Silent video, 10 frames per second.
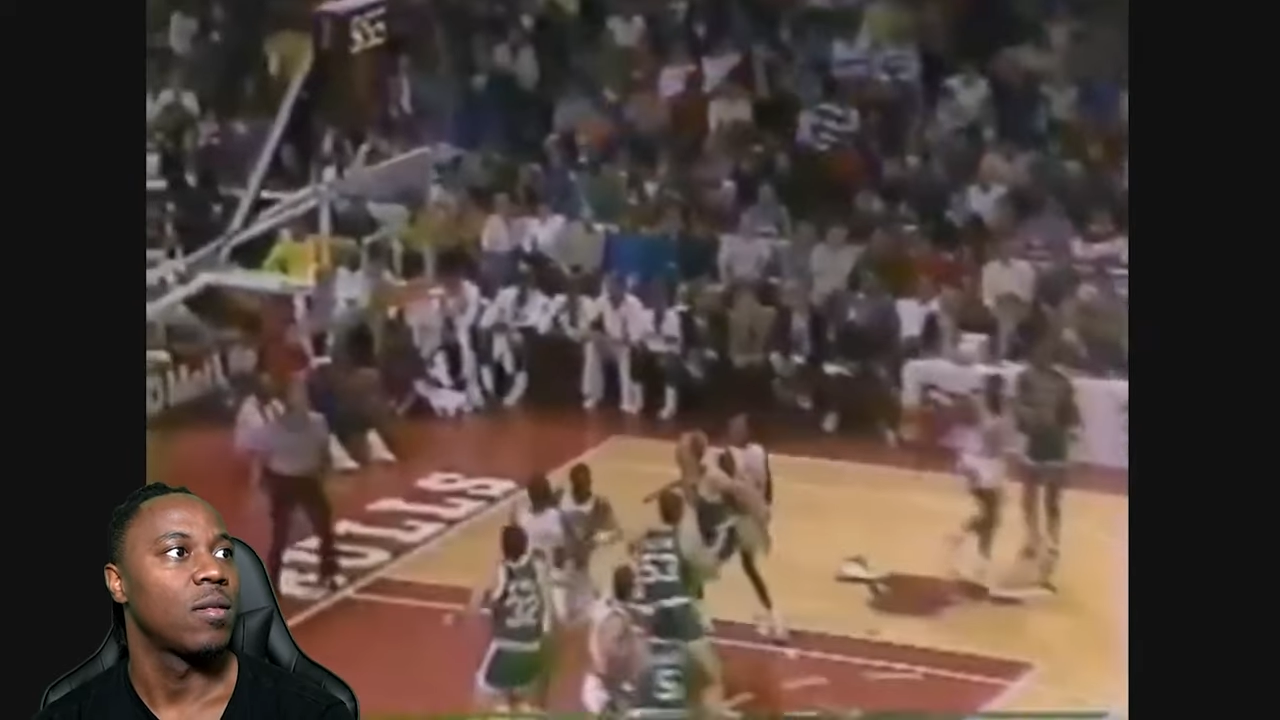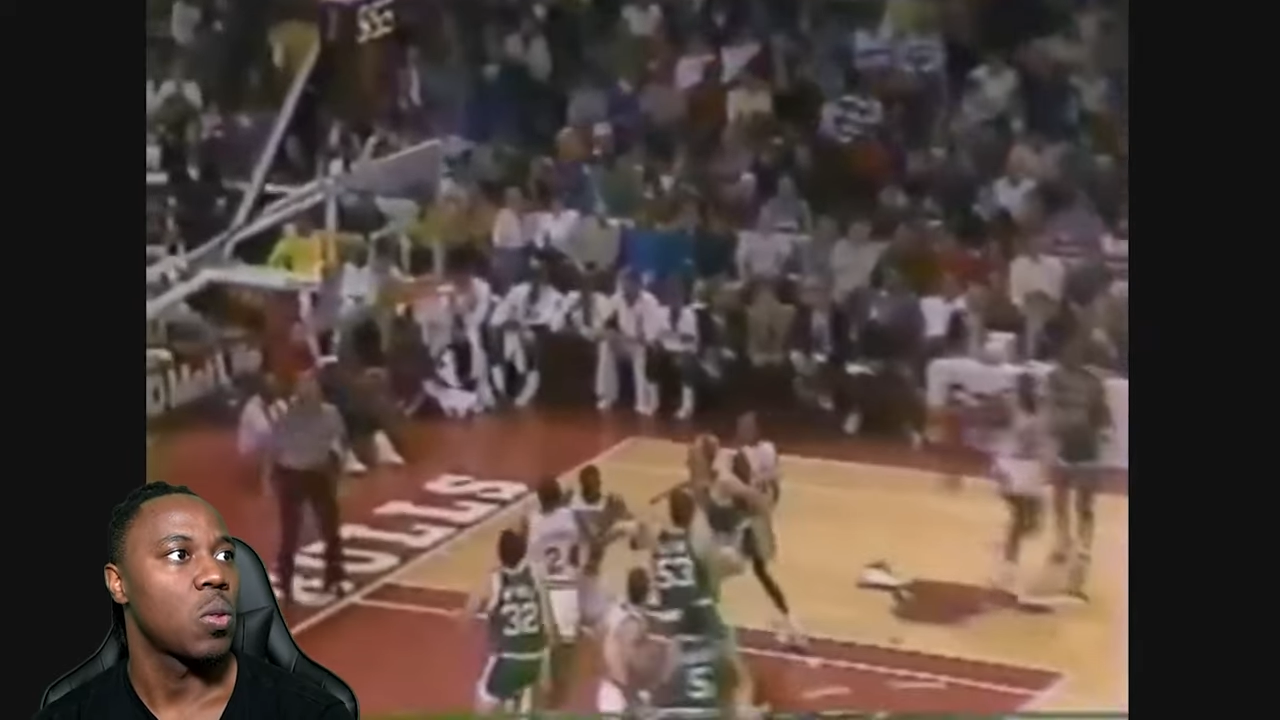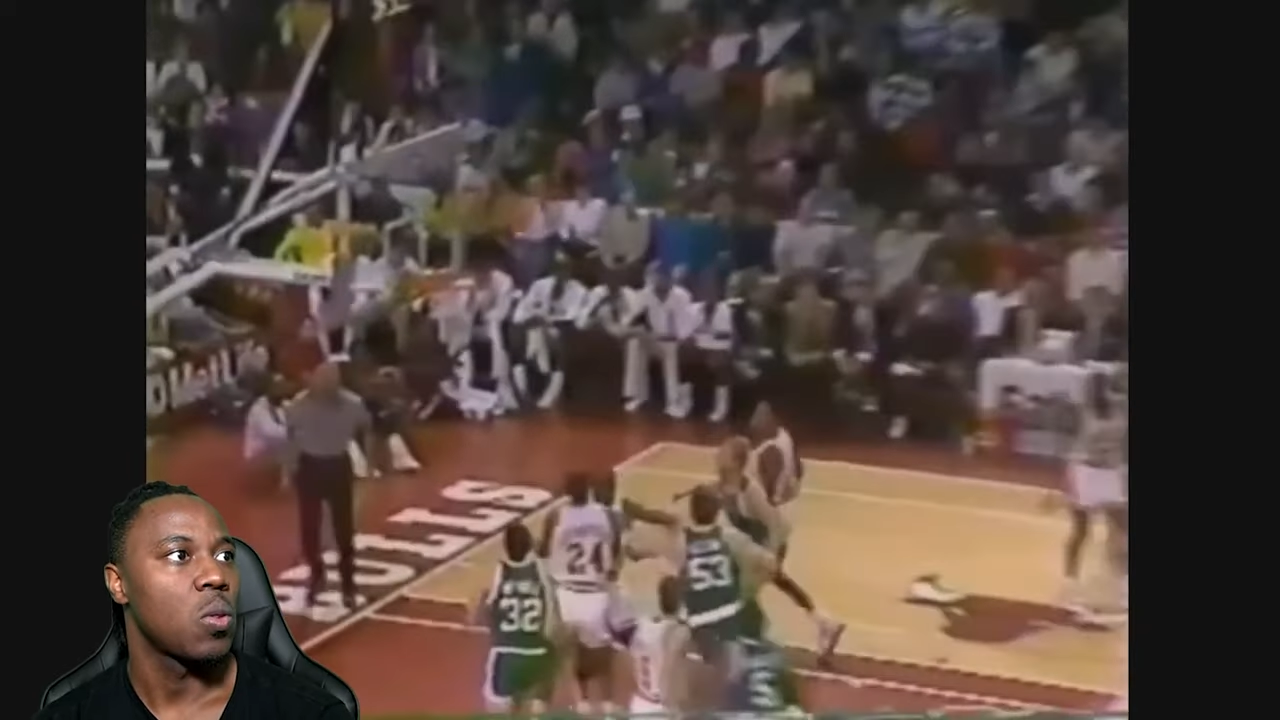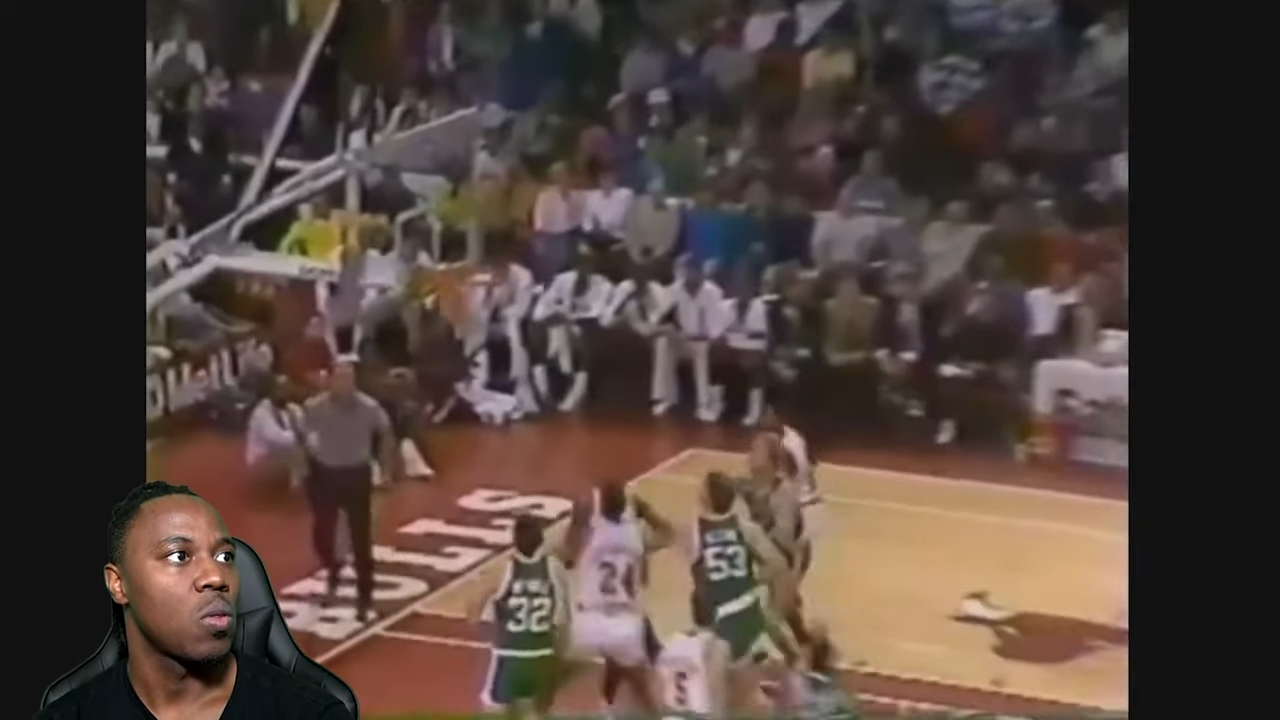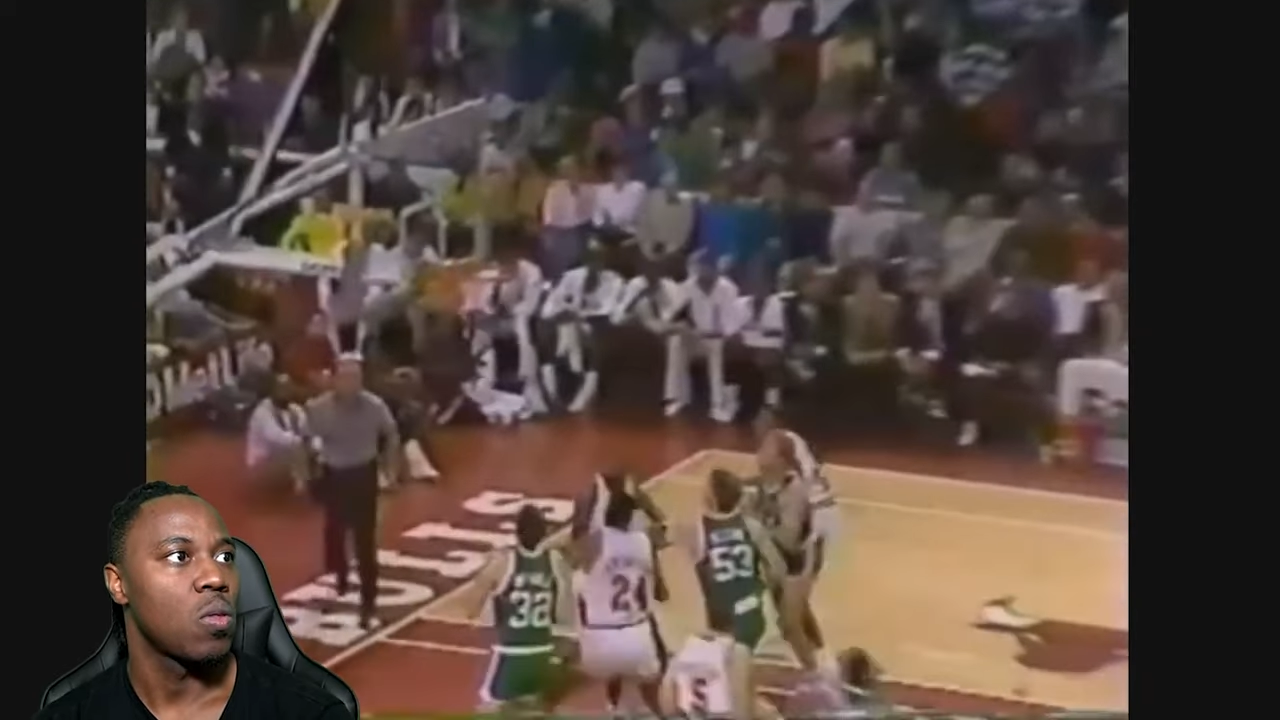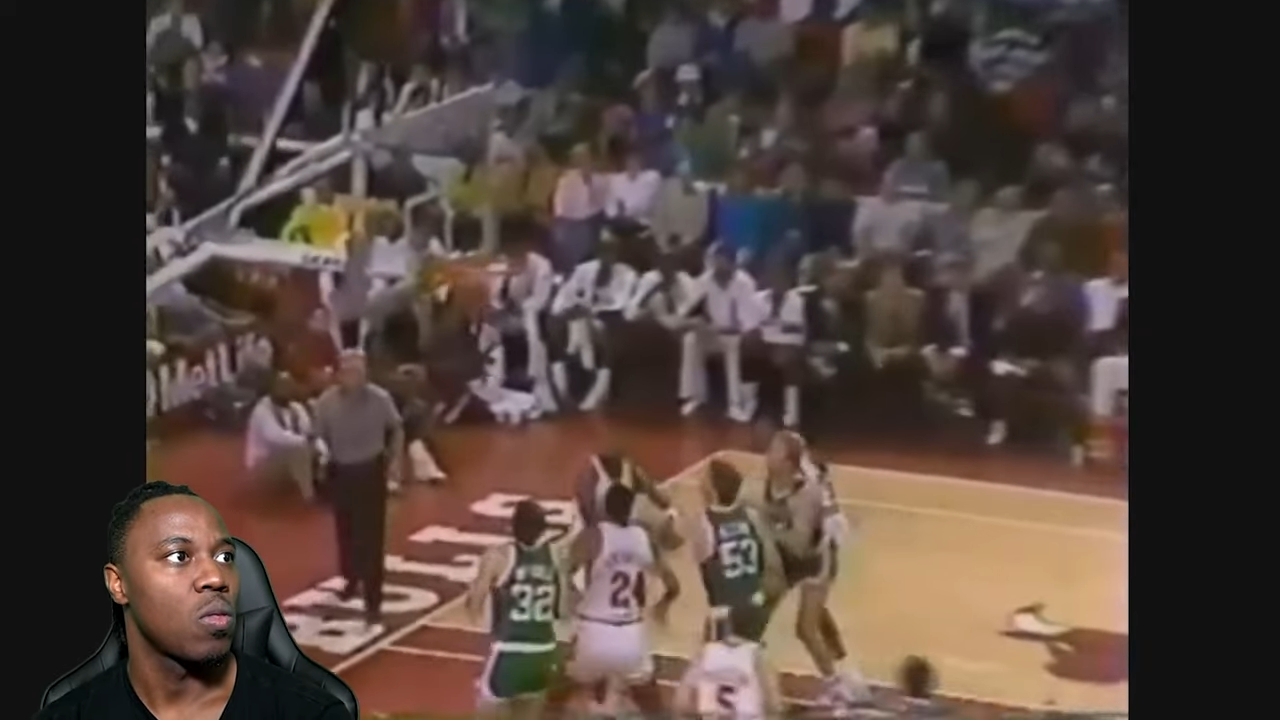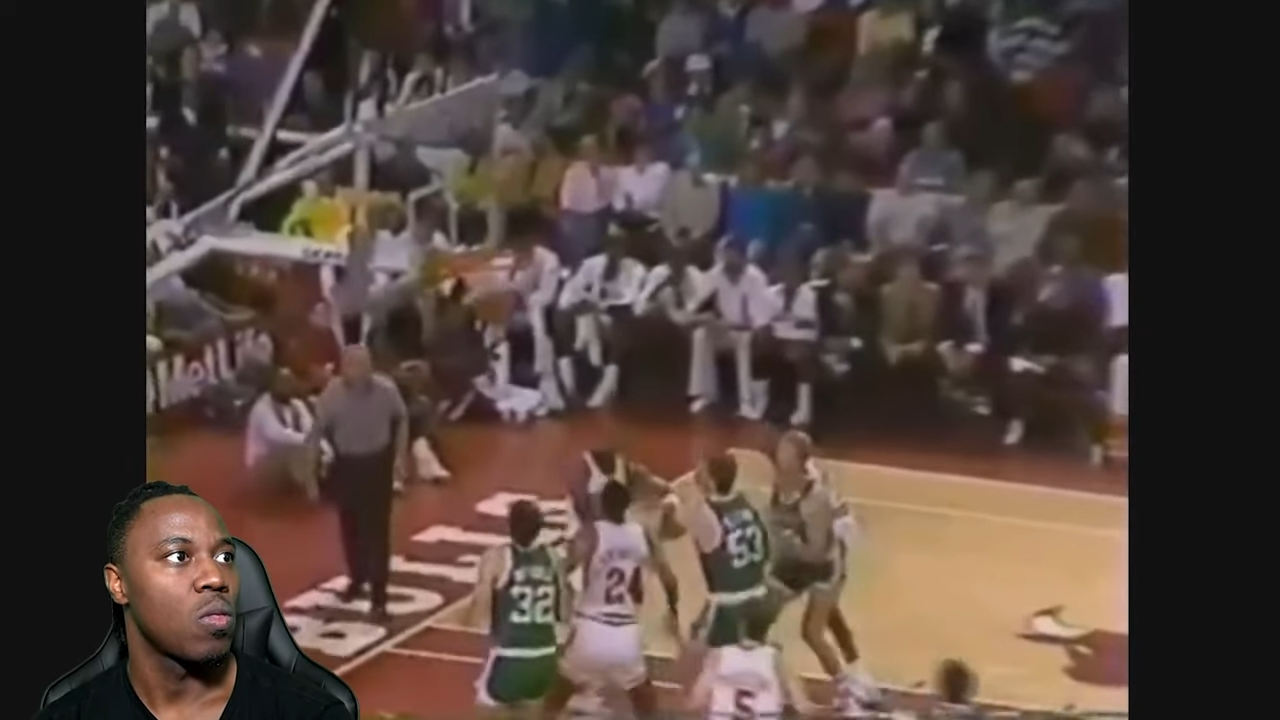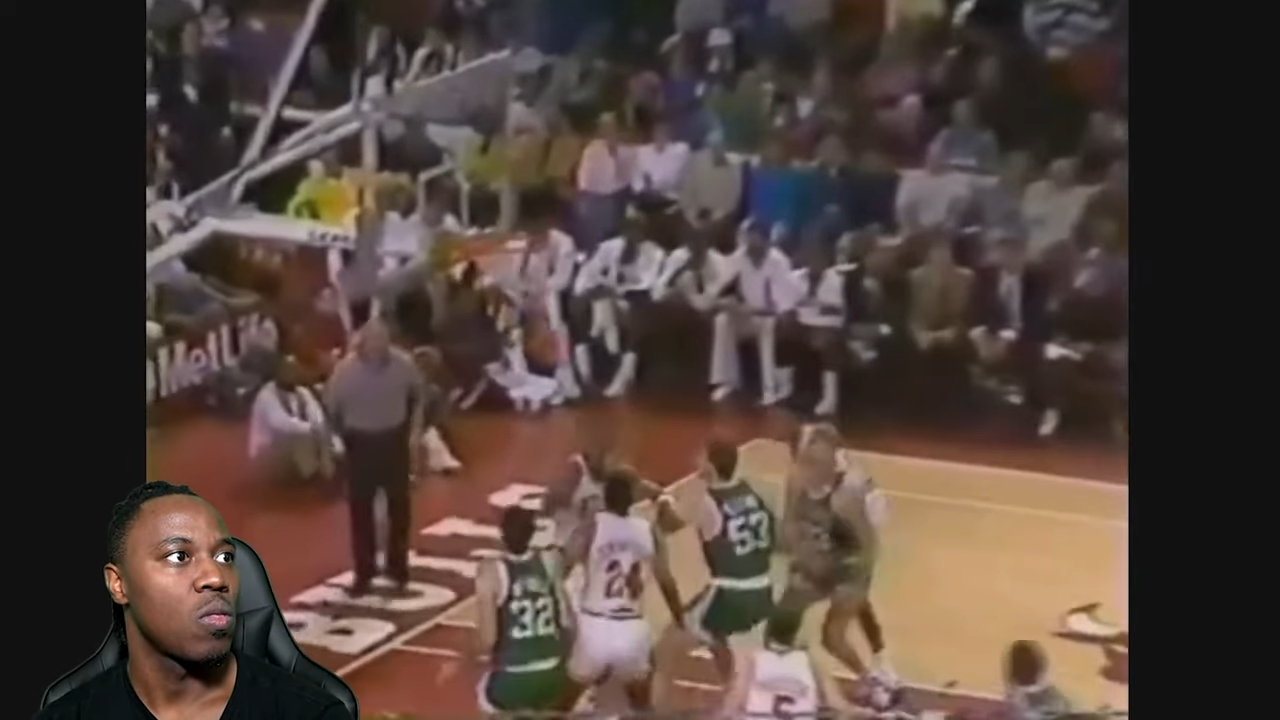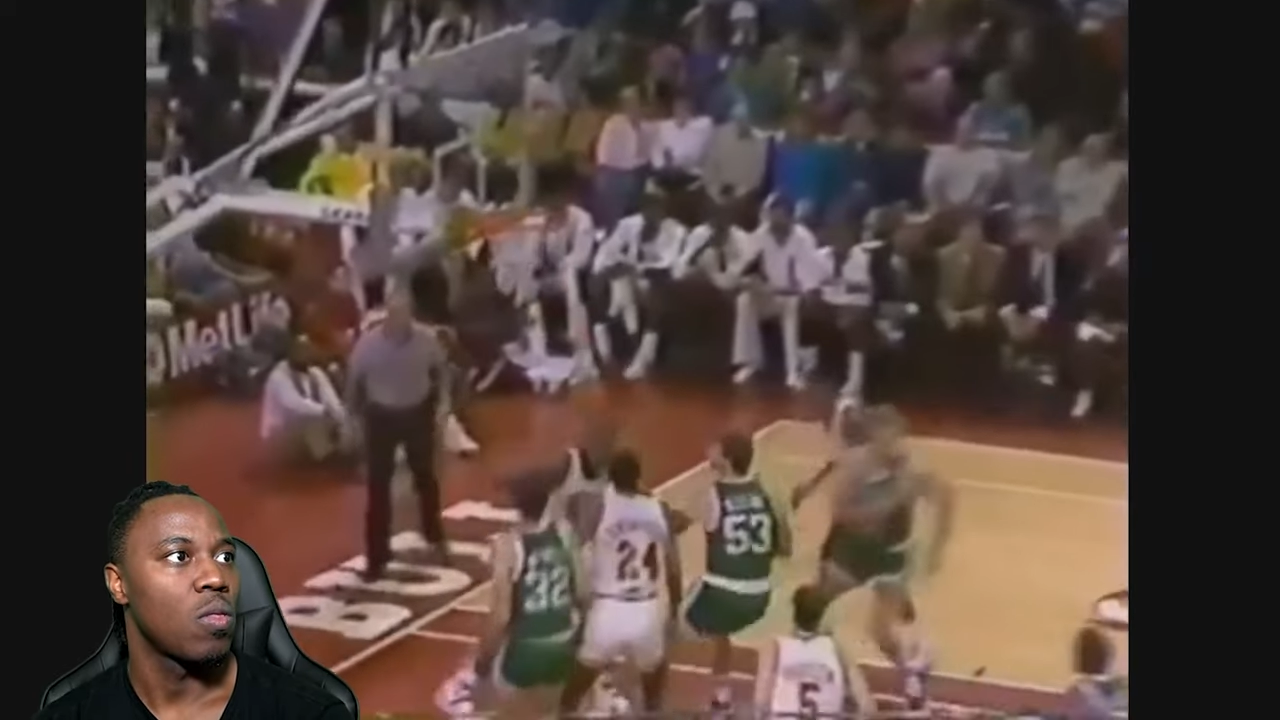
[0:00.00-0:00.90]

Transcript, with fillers: on Jordan.